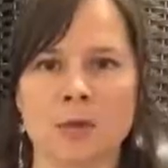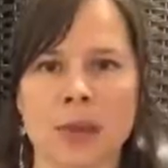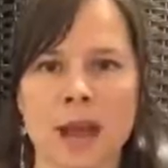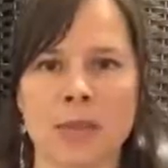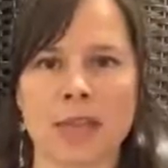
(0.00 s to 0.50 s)

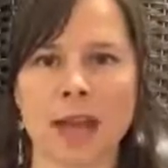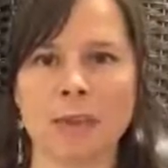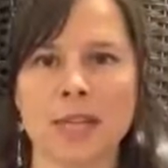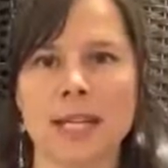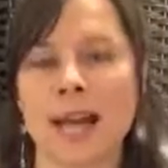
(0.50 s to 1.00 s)
around
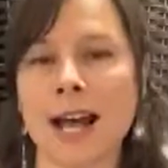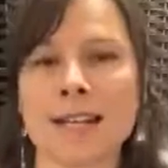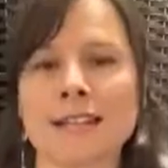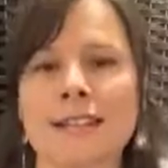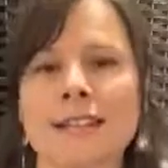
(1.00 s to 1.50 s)
that
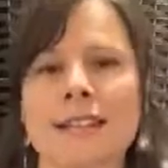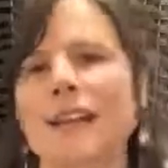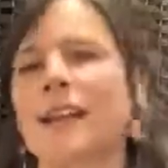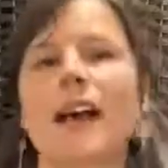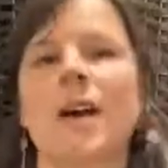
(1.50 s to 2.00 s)
because
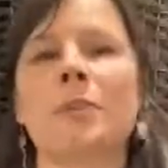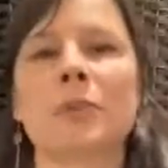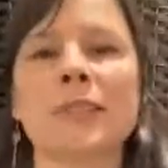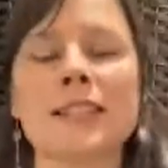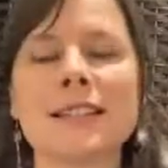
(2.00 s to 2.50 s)
a
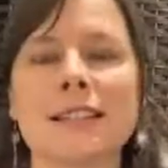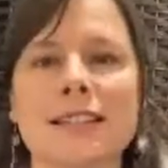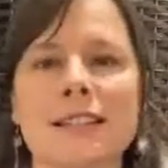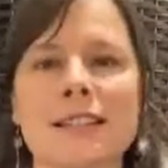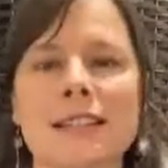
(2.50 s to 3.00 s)

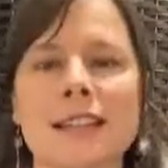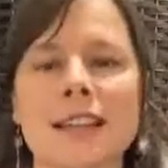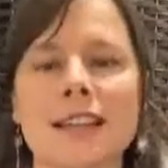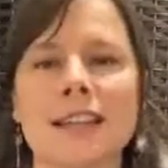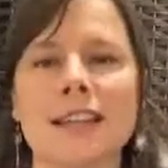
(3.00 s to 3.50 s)
priestess
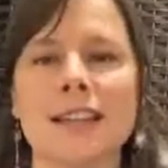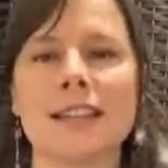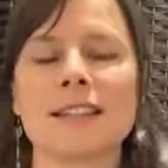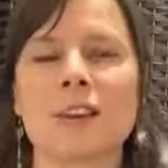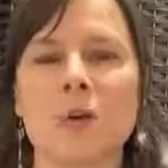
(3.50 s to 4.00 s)

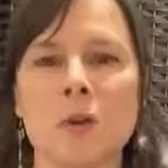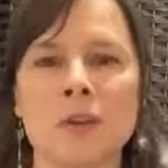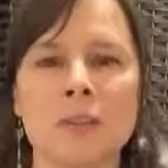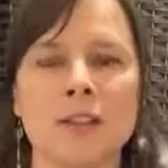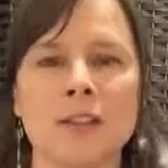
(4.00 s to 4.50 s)
is a
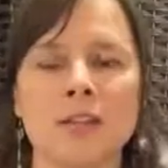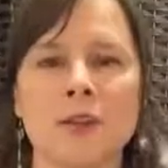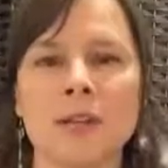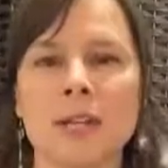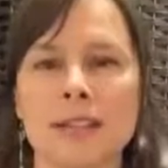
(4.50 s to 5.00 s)
woman
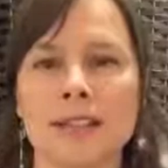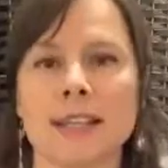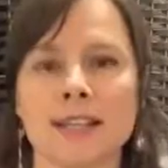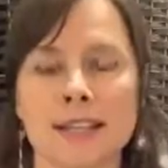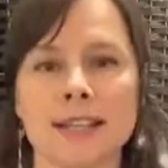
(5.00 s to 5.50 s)
who is
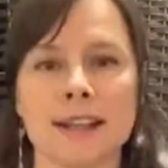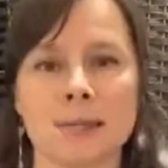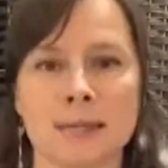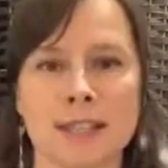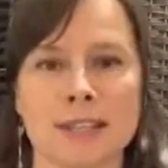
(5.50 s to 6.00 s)
in
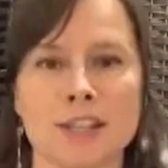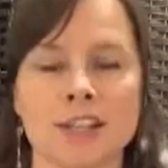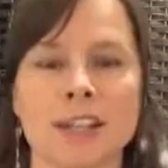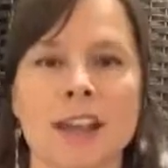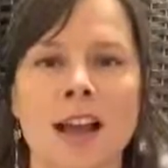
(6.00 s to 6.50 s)
a
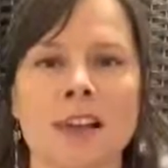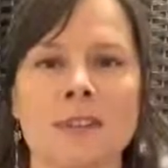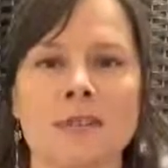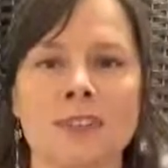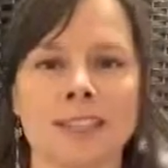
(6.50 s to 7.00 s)
position
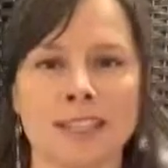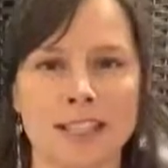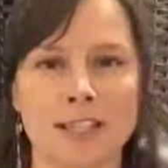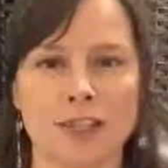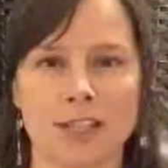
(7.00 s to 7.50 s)
of
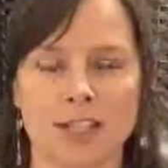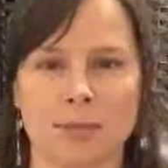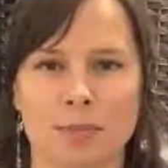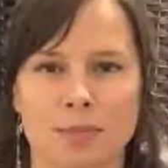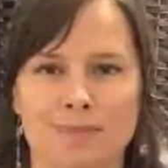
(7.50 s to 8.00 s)

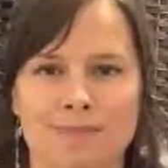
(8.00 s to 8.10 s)
leadership.